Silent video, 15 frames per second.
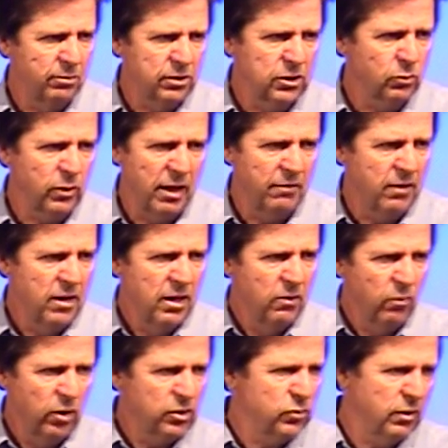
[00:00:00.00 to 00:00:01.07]
says,
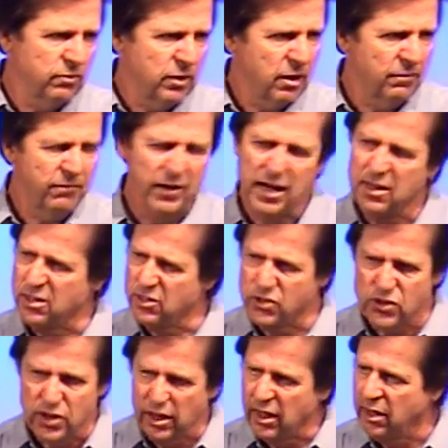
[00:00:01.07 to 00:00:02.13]
whatsoever is not of faith is
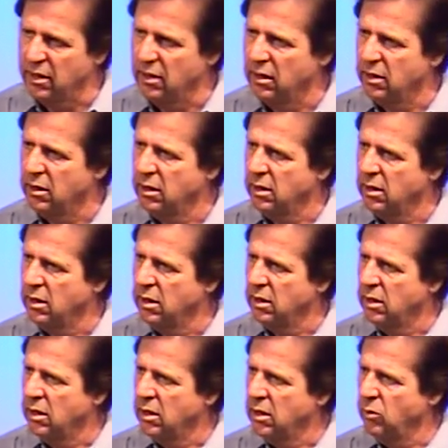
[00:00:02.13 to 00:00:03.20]
sin.
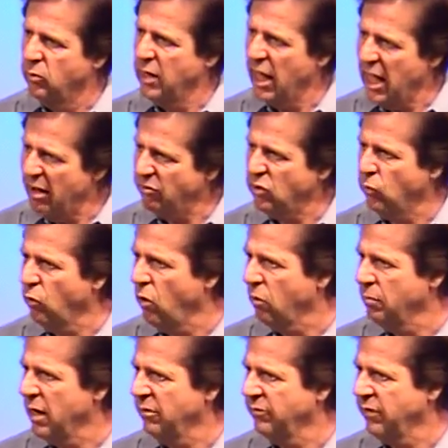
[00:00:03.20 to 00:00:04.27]
We have to walk
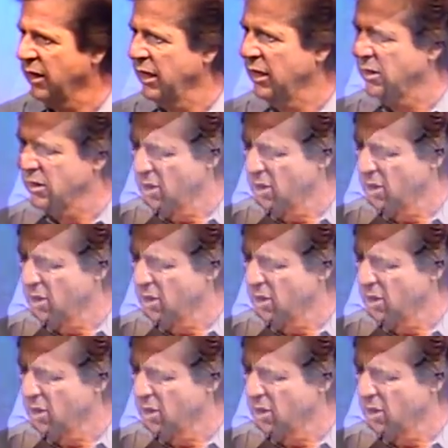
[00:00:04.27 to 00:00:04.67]
by faith.